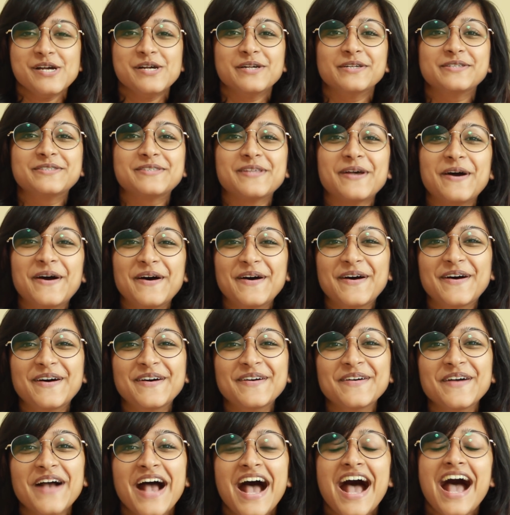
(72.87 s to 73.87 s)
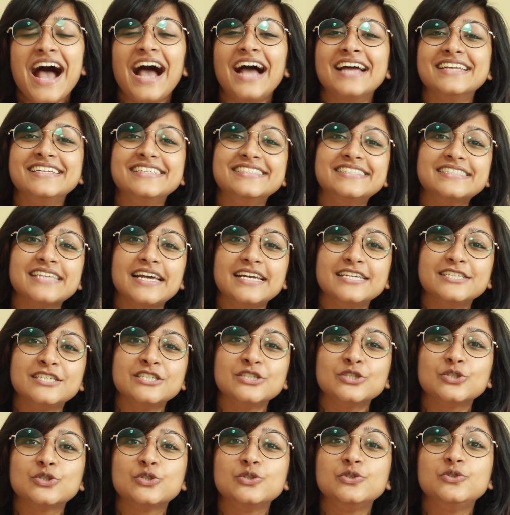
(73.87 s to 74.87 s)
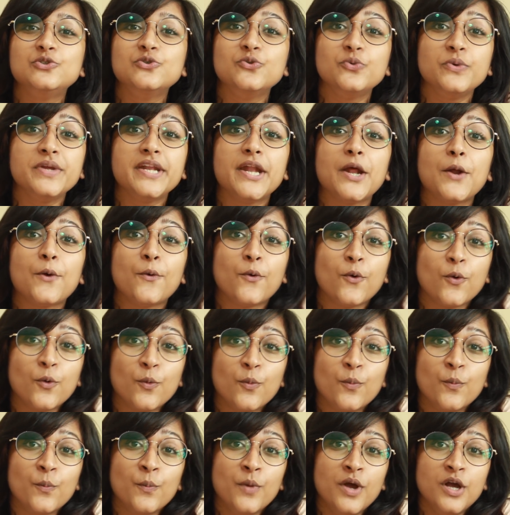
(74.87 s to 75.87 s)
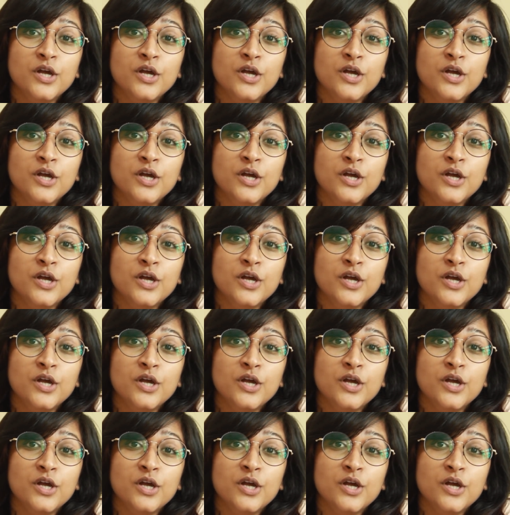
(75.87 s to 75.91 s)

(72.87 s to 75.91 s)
So I decided to do it at home.